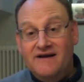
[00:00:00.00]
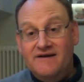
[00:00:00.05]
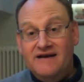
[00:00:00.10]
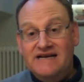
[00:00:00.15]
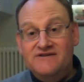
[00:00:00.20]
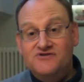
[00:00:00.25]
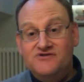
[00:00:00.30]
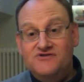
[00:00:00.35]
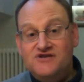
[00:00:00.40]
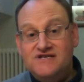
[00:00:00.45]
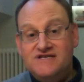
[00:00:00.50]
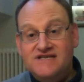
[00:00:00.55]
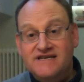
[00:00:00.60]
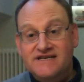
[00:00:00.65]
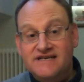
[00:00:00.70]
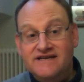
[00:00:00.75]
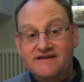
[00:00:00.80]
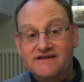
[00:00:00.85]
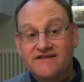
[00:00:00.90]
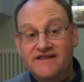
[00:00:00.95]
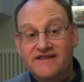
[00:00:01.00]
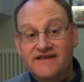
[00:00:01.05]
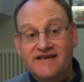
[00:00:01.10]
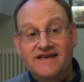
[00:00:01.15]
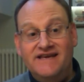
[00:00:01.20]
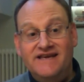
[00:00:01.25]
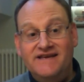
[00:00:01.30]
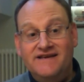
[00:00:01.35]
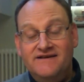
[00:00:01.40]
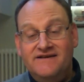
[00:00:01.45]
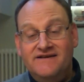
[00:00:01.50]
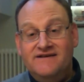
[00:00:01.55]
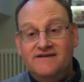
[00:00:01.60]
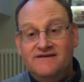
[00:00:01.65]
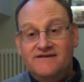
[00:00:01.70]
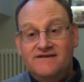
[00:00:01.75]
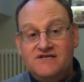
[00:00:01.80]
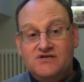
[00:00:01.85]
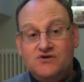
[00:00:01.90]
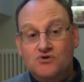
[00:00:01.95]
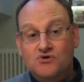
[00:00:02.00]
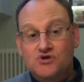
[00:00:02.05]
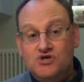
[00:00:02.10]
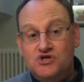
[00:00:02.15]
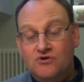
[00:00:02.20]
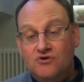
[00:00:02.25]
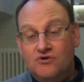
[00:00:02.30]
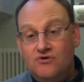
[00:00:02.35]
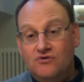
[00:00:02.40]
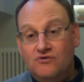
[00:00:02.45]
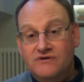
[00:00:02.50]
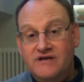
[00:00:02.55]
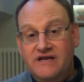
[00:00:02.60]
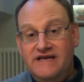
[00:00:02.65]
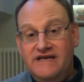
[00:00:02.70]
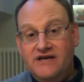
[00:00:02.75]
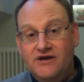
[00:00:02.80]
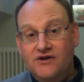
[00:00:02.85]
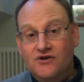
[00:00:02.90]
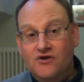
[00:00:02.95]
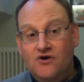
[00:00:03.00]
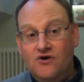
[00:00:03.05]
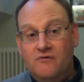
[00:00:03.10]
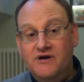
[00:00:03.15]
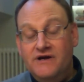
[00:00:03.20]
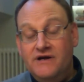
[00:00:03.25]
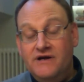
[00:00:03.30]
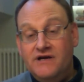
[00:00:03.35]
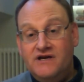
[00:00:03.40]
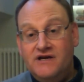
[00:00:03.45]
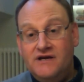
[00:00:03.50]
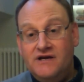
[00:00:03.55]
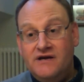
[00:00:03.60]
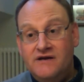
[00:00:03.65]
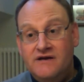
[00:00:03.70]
interested in the social, economic,